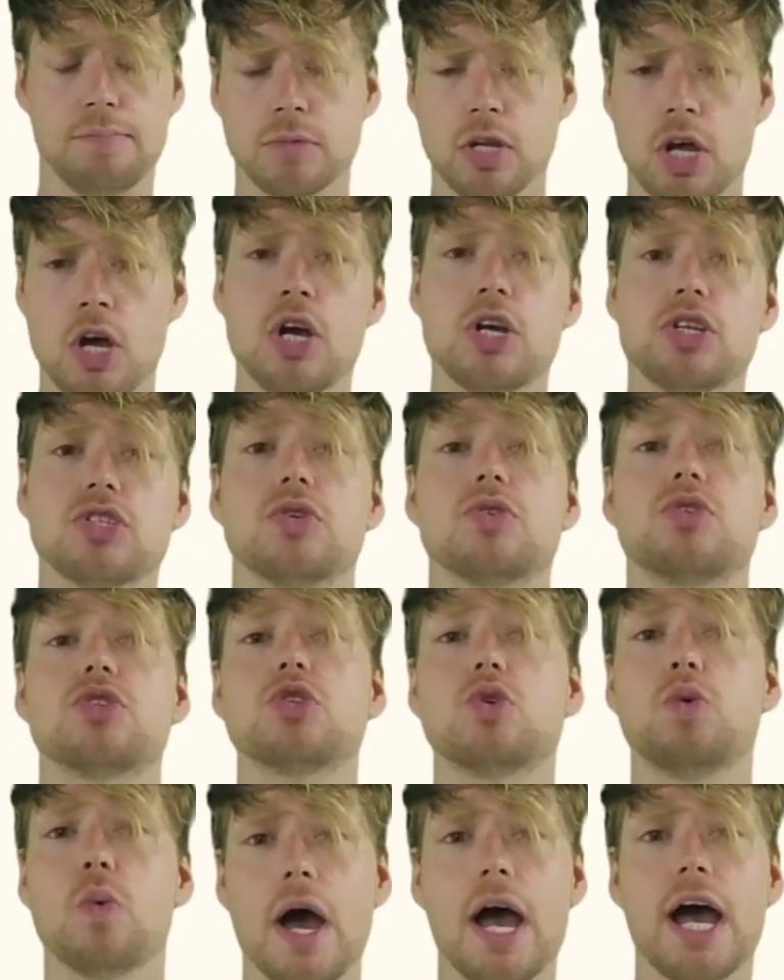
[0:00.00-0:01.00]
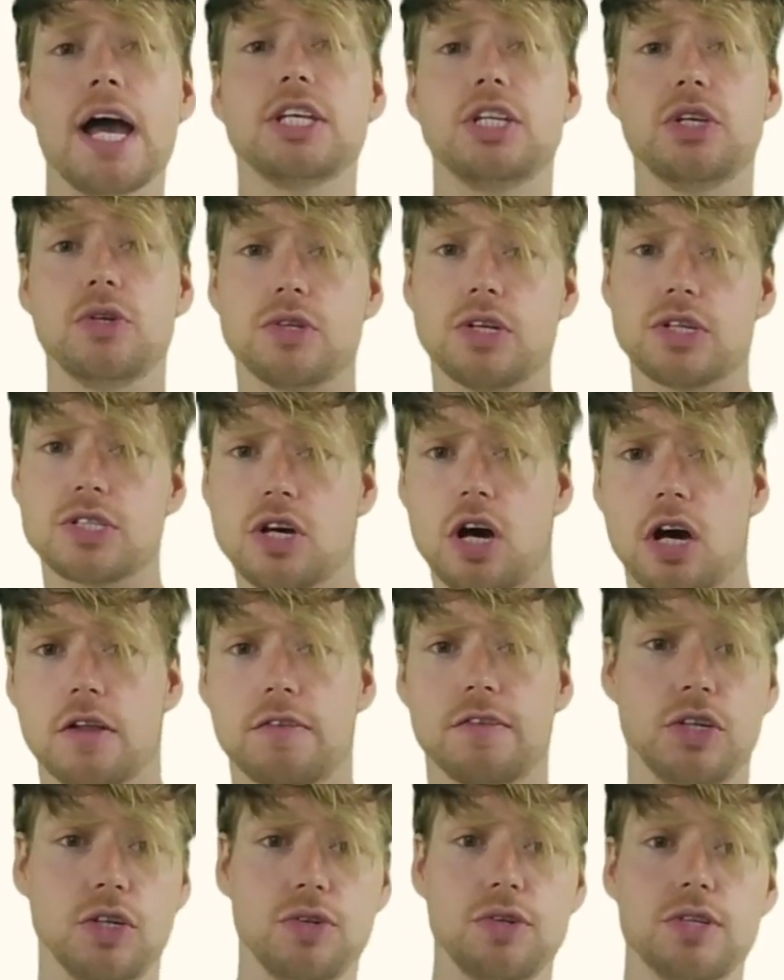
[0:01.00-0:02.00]
So square units are the
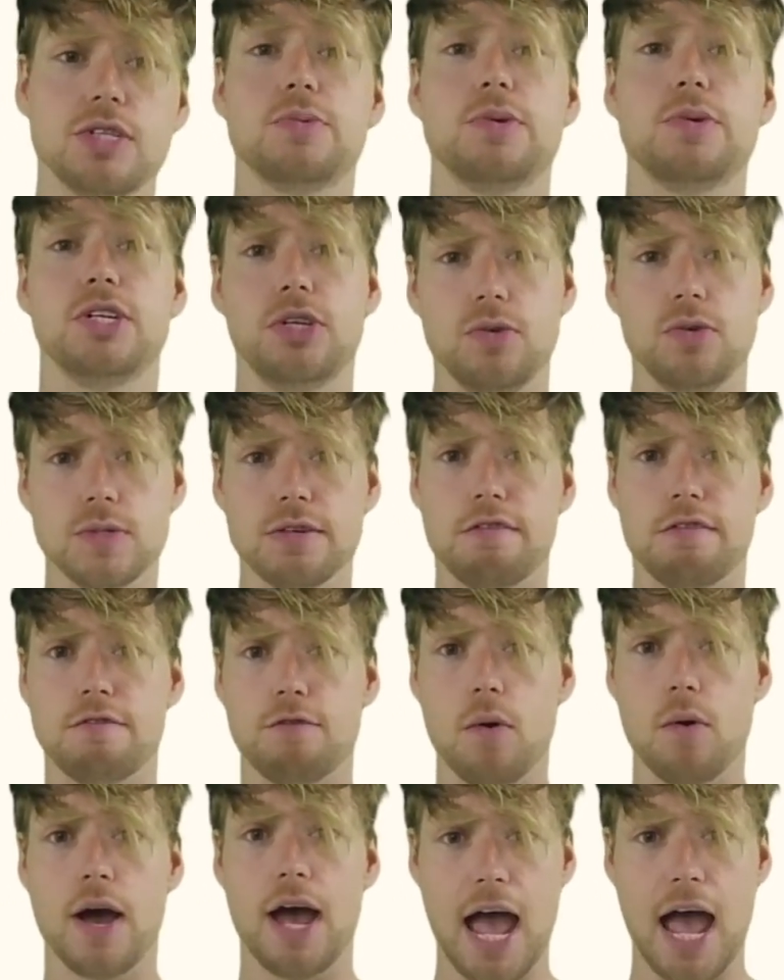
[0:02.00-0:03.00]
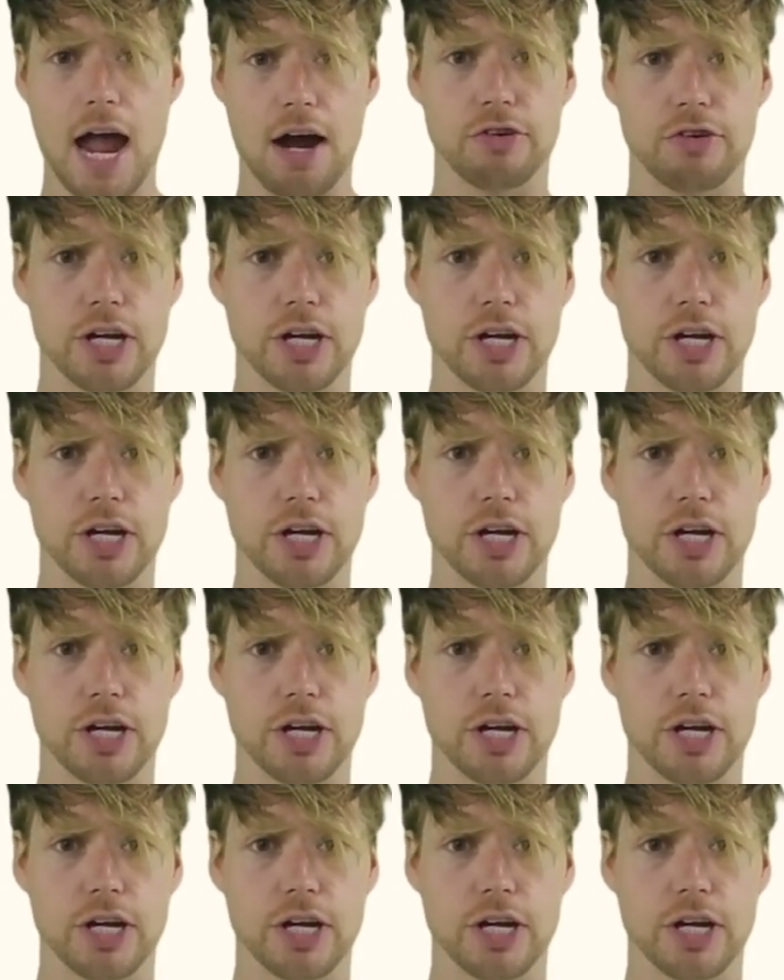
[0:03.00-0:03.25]
units we use for area.